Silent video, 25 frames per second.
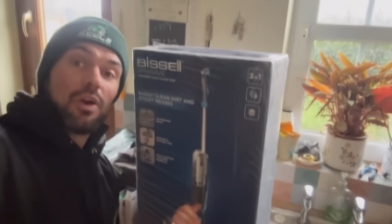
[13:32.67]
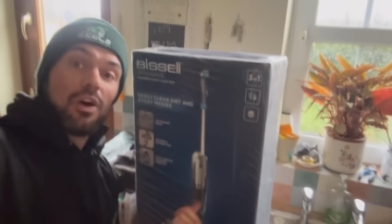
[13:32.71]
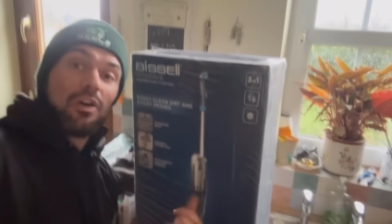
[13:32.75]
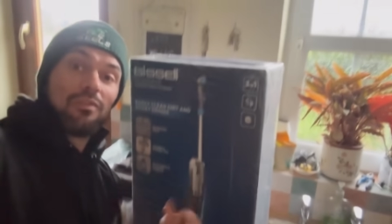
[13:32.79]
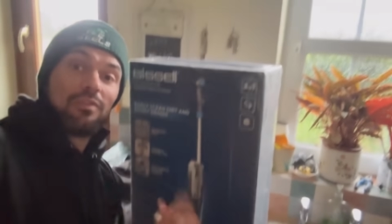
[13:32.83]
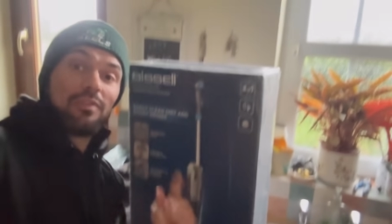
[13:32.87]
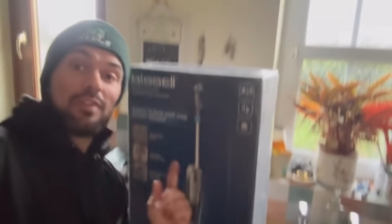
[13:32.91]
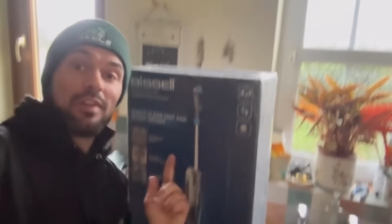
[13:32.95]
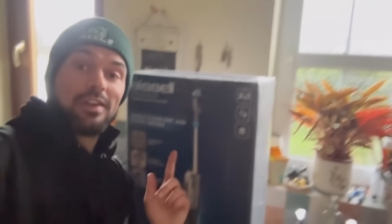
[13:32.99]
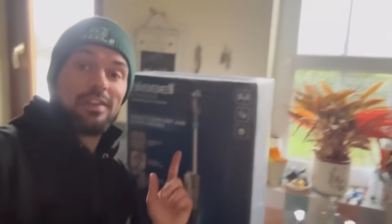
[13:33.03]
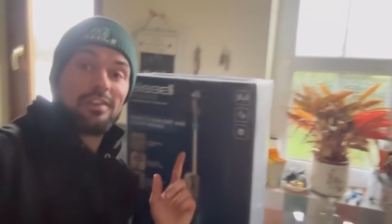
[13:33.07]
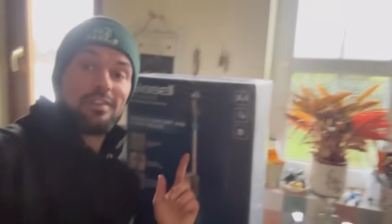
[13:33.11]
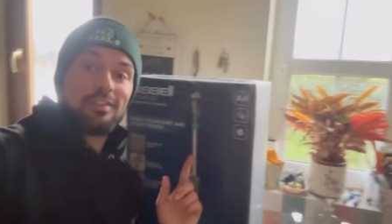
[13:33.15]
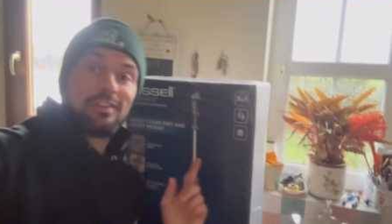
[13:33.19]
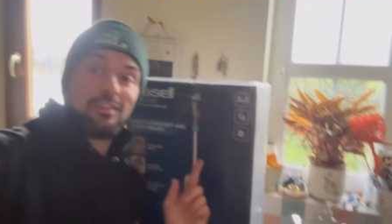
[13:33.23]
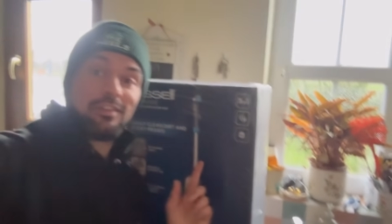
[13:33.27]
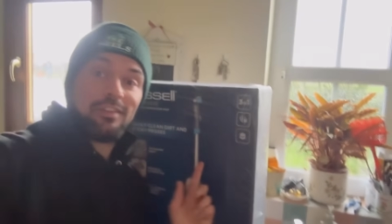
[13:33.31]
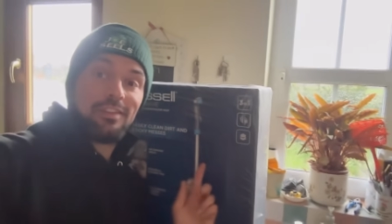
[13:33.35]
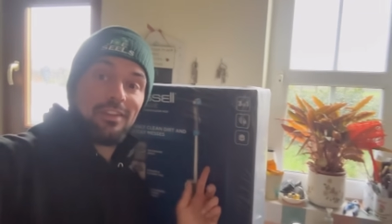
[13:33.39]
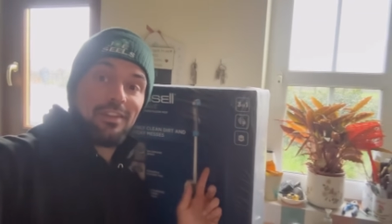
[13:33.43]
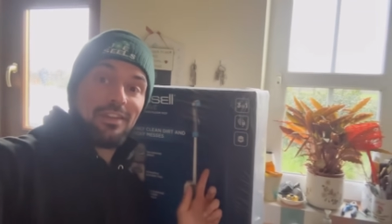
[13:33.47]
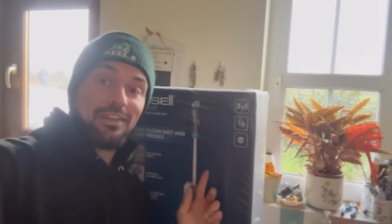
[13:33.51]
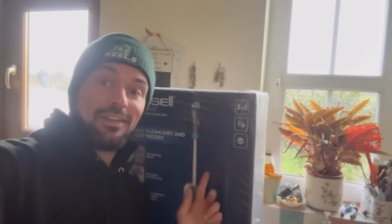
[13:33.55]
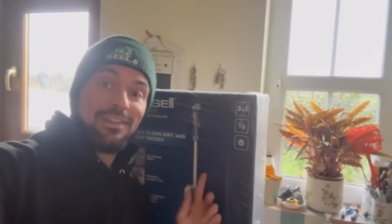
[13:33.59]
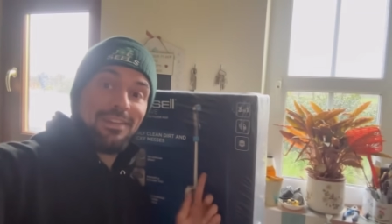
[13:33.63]
of this,
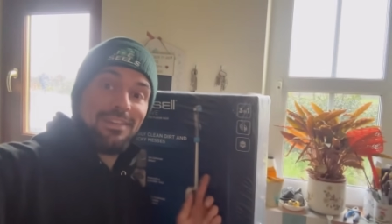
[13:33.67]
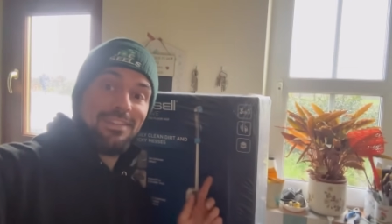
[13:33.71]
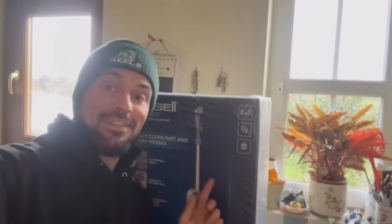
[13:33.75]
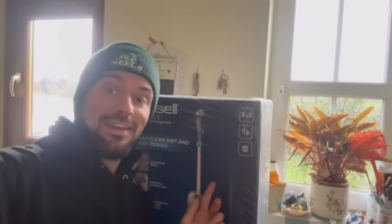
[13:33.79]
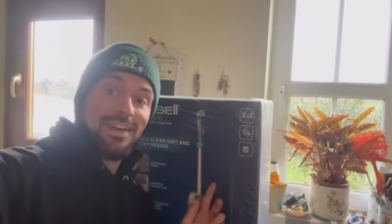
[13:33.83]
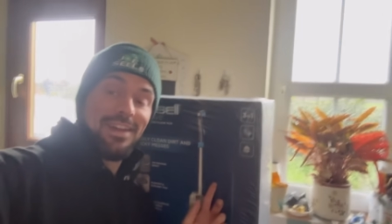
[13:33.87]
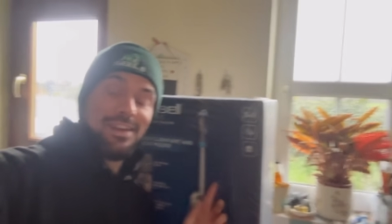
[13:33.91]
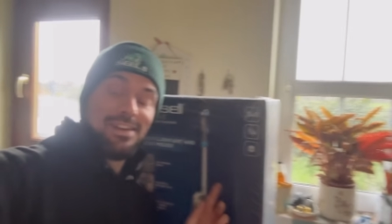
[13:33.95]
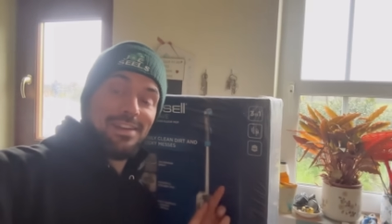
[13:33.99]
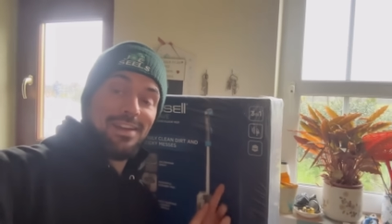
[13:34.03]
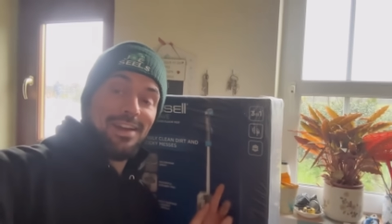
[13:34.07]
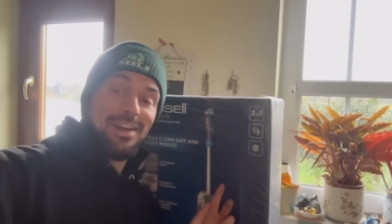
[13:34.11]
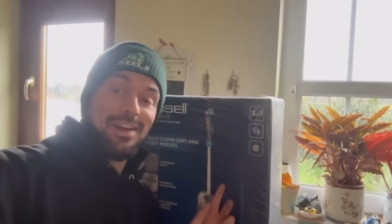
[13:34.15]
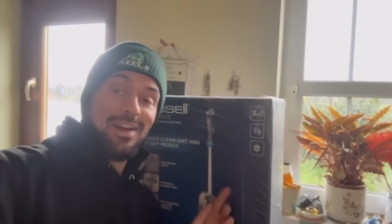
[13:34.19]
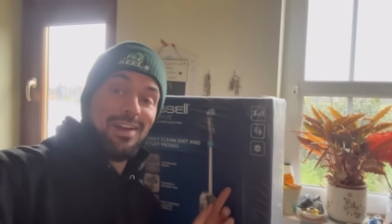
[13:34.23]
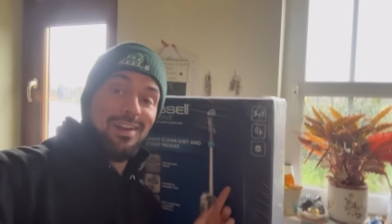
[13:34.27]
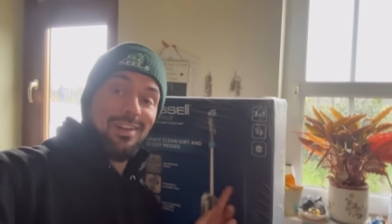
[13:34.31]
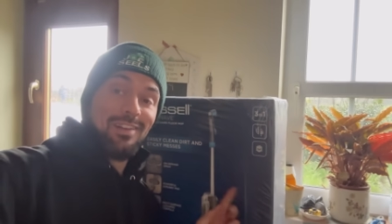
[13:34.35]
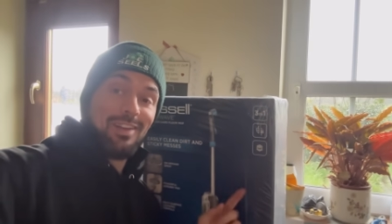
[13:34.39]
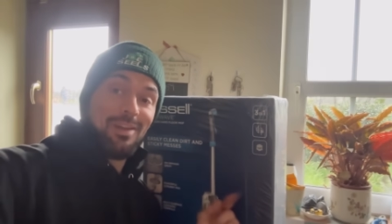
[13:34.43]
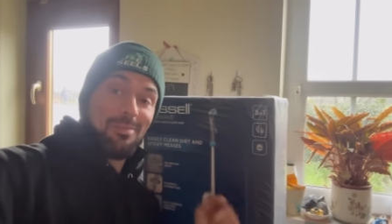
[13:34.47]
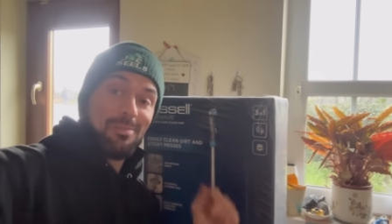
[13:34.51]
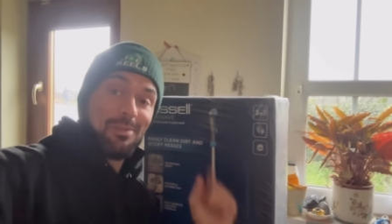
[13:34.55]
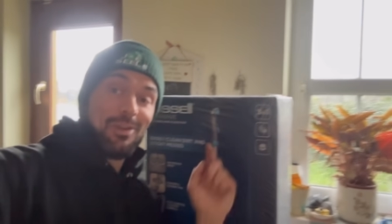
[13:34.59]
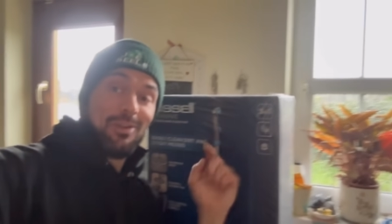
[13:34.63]
then uh,
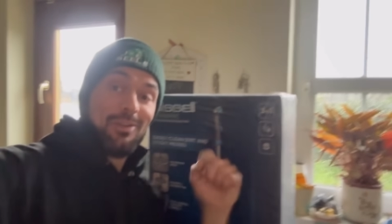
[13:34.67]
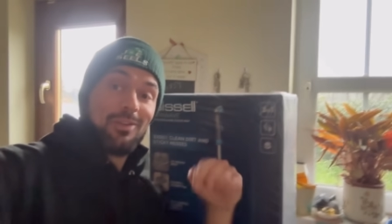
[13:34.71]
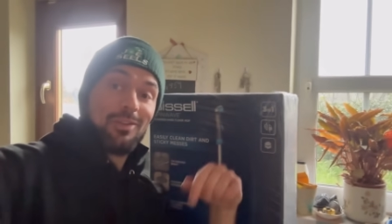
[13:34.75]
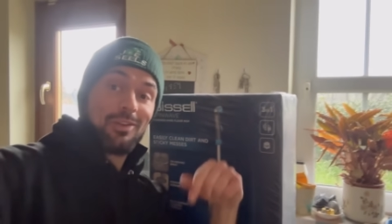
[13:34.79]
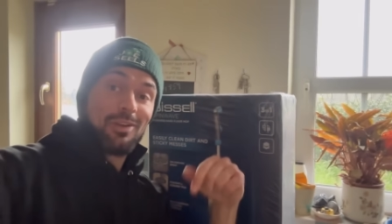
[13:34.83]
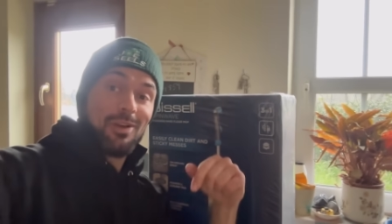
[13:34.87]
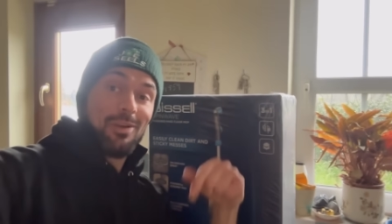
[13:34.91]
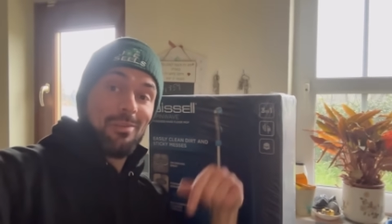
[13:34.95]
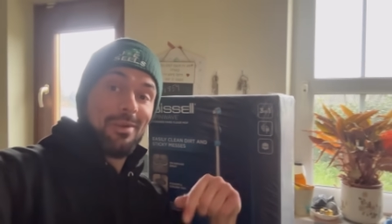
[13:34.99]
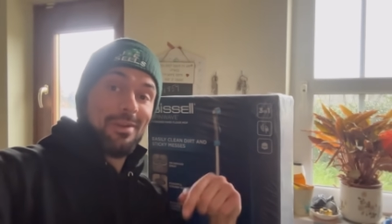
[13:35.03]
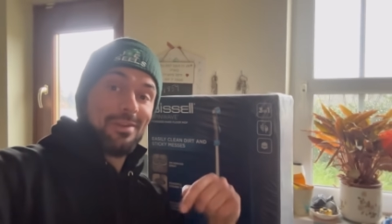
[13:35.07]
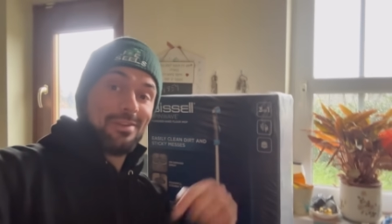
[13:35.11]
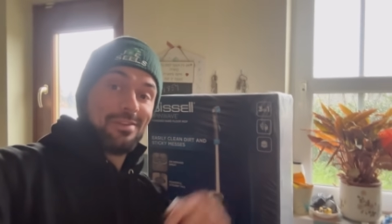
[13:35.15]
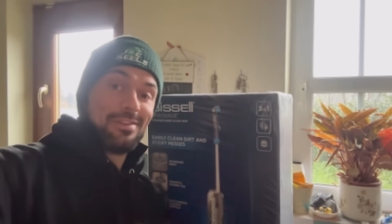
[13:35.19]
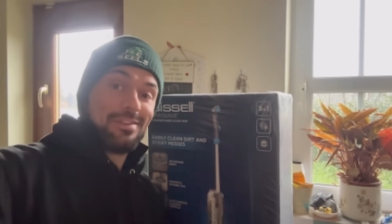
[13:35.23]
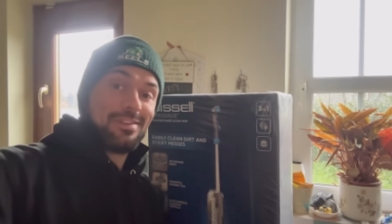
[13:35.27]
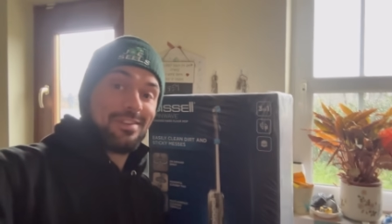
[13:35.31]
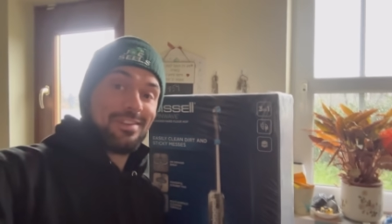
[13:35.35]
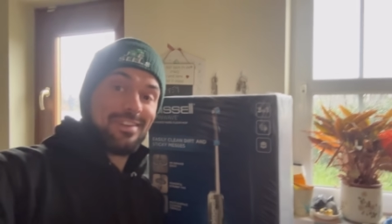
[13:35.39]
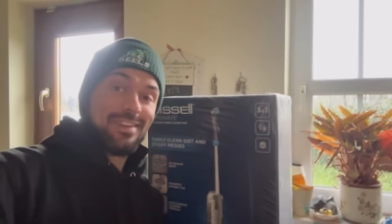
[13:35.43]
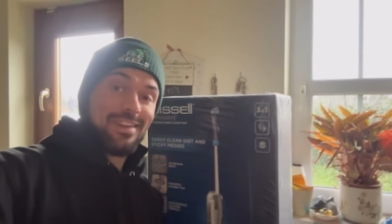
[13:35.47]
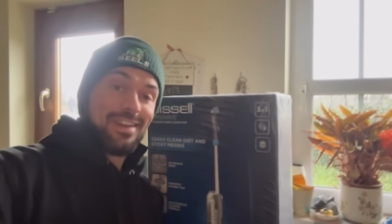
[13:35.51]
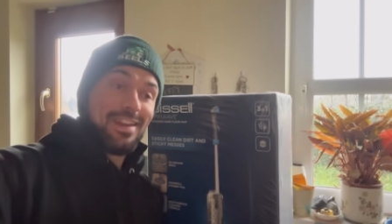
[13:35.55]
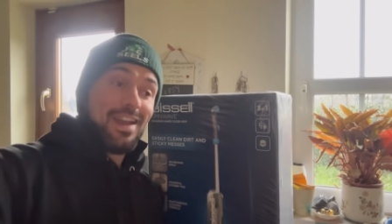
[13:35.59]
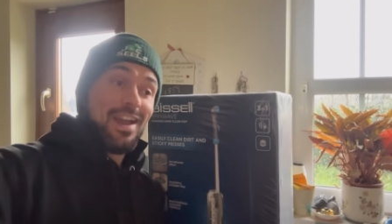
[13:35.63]
let me know in the
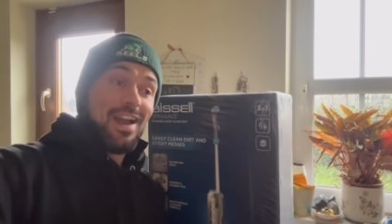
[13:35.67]
comments.